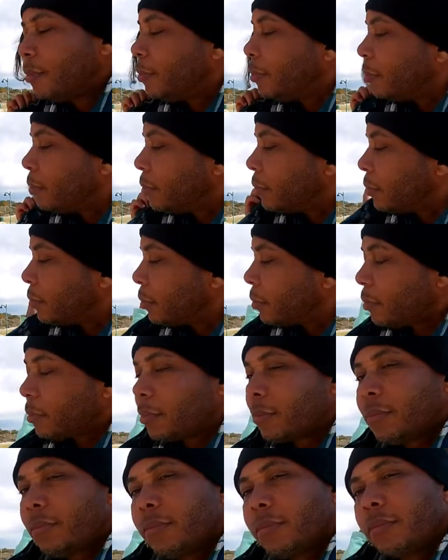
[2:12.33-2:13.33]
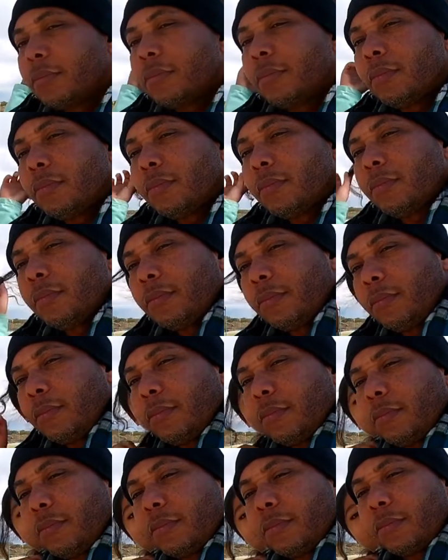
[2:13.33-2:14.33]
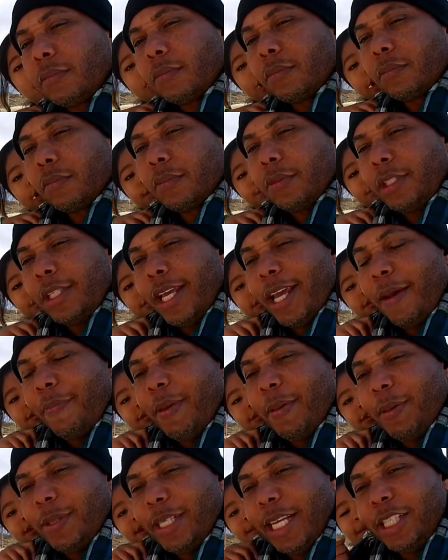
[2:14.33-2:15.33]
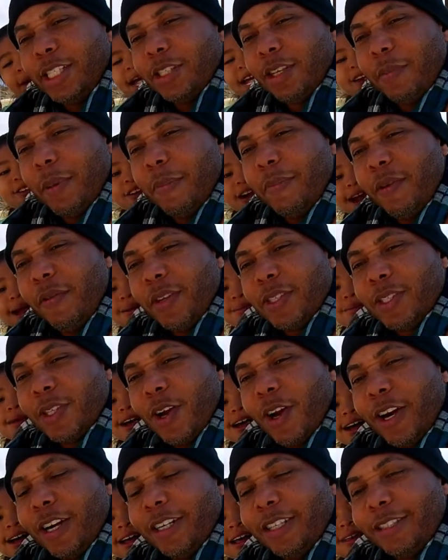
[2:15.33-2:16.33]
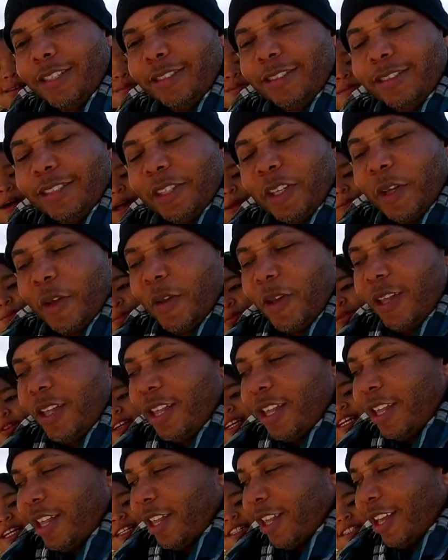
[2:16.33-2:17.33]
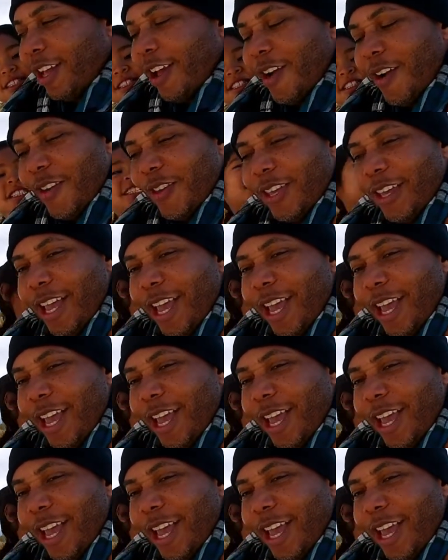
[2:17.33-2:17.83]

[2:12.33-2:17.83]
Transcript: I'm gonna be a movie star when I grow up. Yeah, people say she's gonna be a movie star. My priest. Okay,